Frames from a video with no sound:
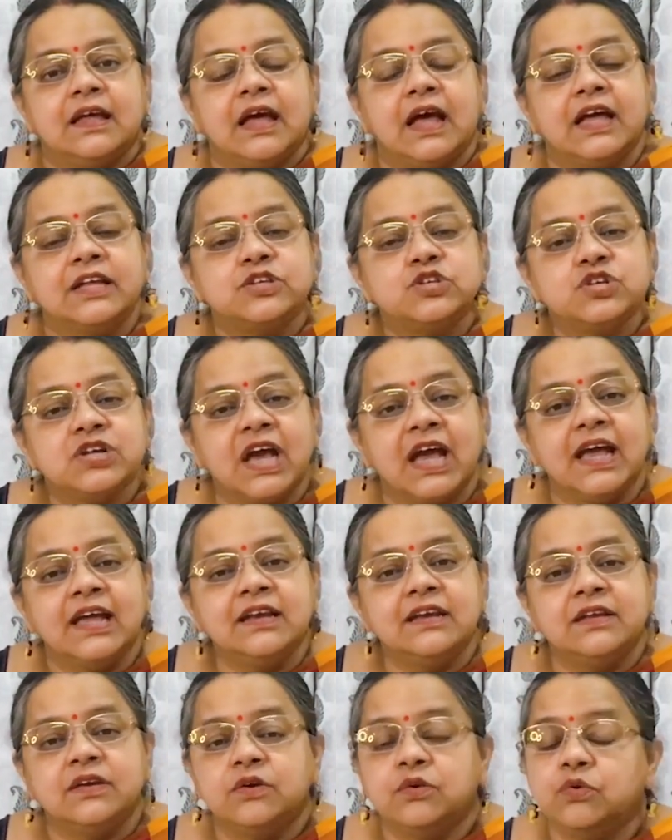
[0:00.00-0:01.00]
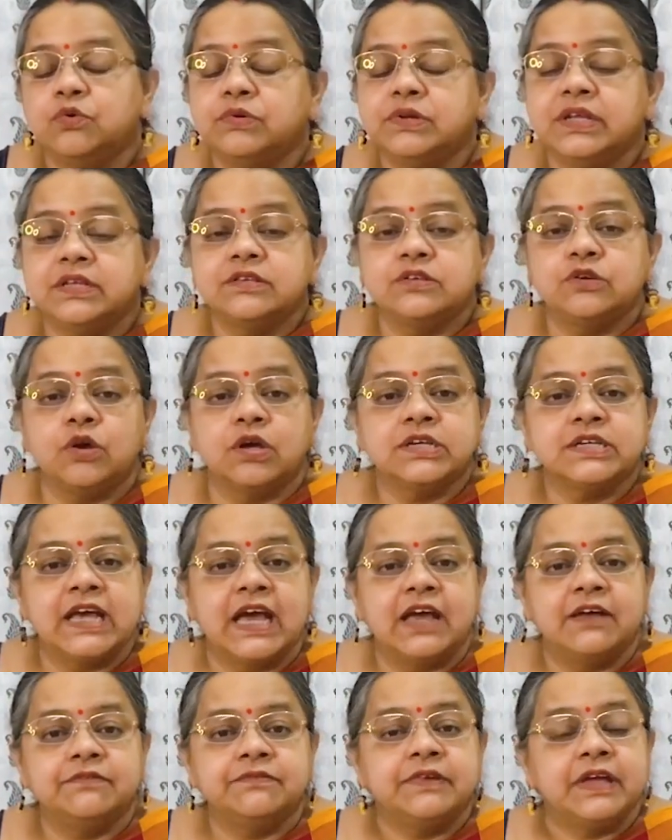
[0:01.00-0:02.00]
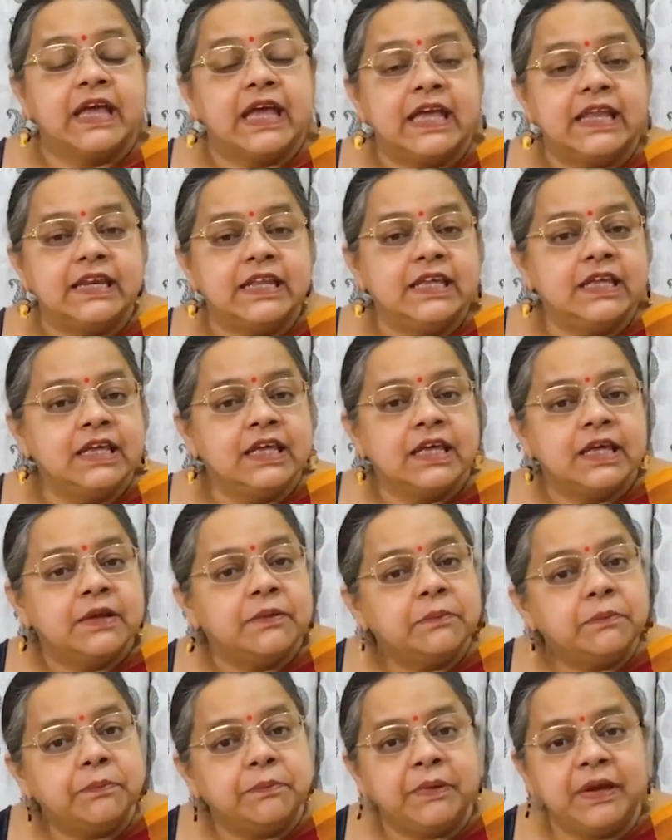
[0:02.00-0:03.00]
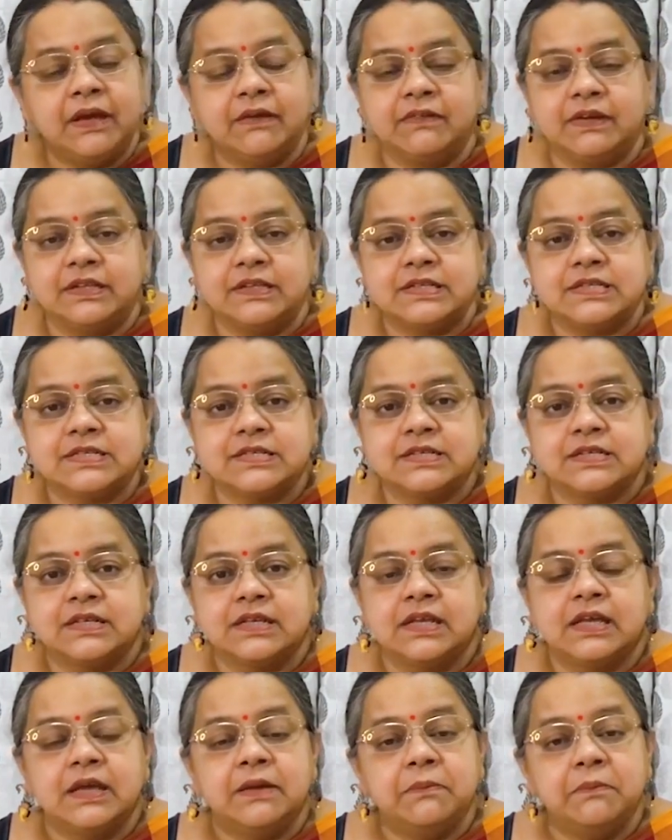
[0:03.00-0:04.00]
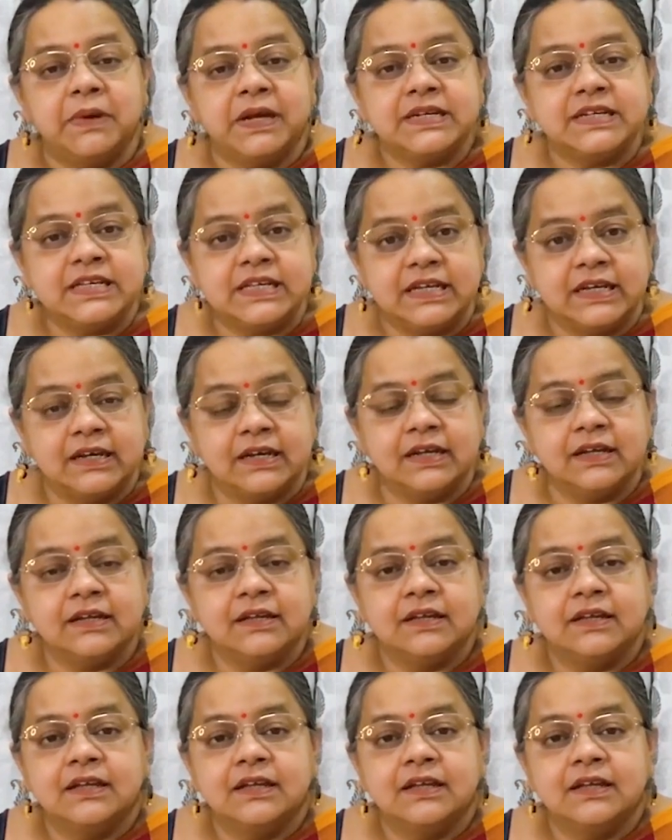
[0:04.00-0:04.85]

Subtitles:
a child who does not have any parents. But here,